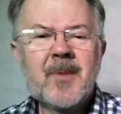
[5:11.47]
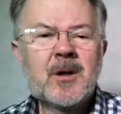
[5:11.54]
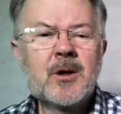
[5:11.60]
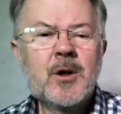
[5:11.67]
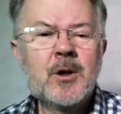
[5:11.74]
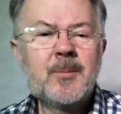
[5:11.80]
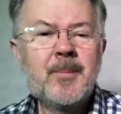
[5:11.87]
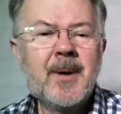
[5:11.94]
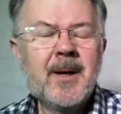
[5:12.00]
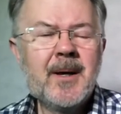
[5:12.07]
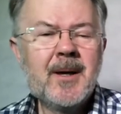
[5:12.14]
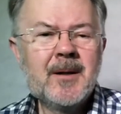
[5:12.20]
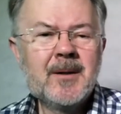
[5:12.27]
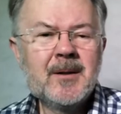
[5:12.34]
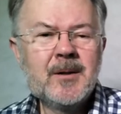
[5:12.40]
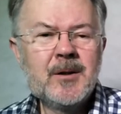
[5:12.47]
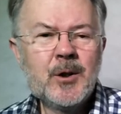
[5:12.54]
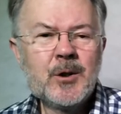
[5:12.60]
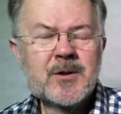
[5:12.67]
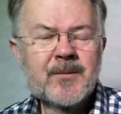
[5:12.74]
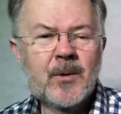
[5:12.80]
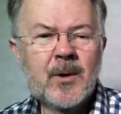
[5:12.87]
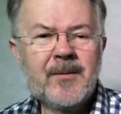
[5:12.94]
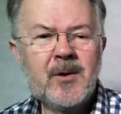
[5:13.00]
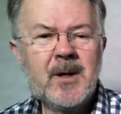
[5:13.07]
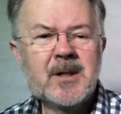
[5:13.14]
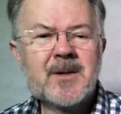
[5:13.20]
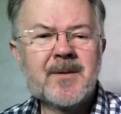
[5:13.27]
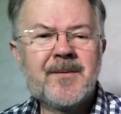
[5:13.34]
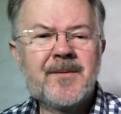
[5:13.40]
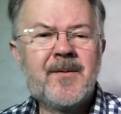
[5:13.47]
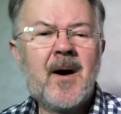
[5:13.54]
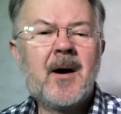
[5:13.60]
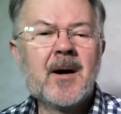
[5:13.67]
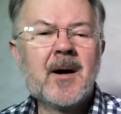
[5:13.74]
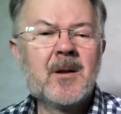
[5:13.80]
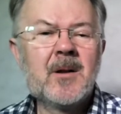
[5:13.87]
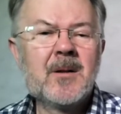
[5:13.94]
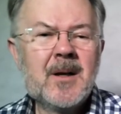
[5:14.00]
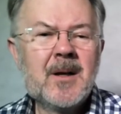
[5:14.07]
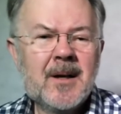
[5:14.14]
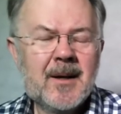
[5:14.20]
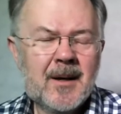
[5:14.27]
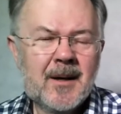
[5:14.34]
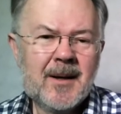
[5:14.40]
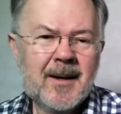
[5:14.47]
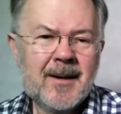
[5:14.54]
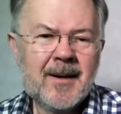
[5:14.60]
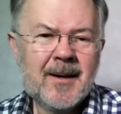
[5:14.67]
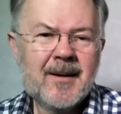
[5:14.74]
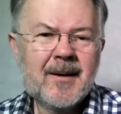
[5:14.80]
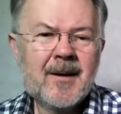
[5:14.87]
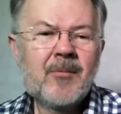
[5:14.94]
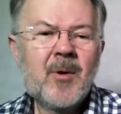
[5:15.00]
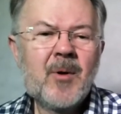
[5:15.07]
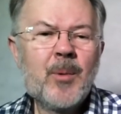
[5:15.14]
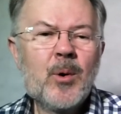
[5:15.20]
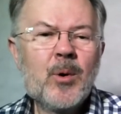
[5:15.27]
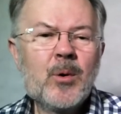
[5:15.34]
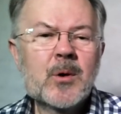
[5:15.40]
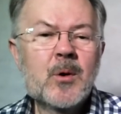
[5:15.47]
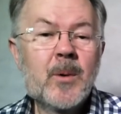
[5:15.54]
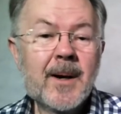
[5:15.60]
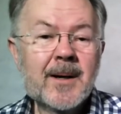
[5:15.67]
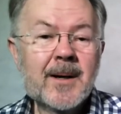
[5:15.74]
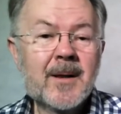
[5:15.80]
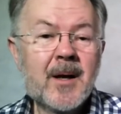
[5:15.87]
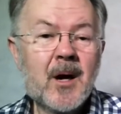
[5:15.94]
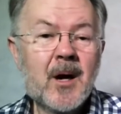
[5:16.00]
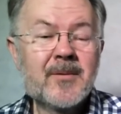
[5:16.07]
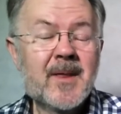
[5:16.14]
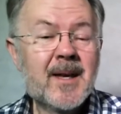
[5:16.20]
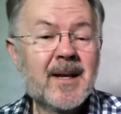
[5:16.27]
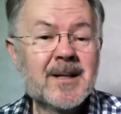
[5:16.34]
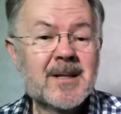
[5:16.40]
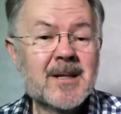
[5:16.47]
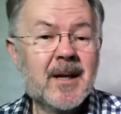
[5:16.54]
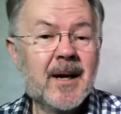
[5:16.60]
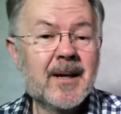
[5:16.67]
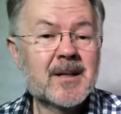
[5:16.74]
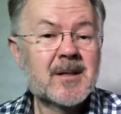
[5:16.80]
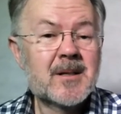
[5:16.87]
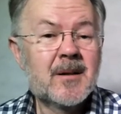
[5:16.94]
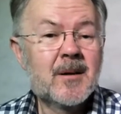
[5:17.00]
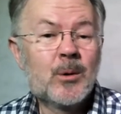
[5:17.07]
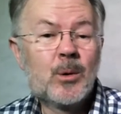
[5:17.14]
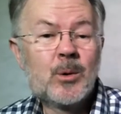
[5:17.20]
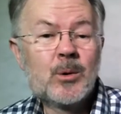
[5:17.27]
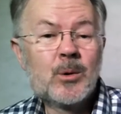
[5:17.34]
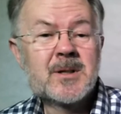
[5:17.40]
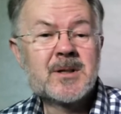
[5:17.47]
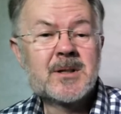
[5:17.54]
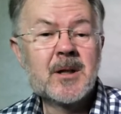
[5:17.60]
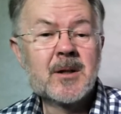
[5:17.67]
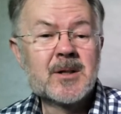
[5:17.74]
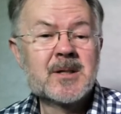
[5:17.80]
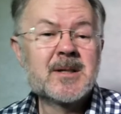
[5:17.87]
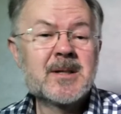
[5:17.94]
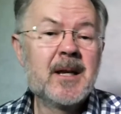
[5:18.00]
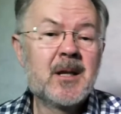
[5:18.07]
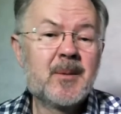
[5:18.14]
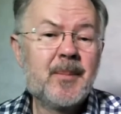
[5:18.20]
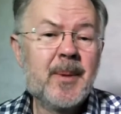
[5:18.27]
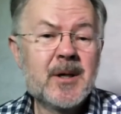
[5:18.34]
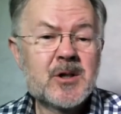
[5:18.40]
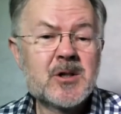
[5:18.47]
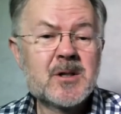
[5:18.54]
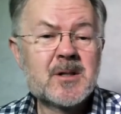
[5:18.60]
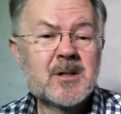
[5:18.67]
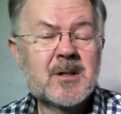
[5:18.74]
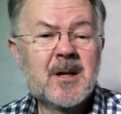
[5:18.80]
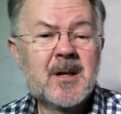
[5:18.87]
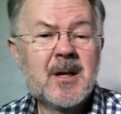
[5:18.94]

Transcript: could be useful if you need to file a report quickly over the internet, or to send pictures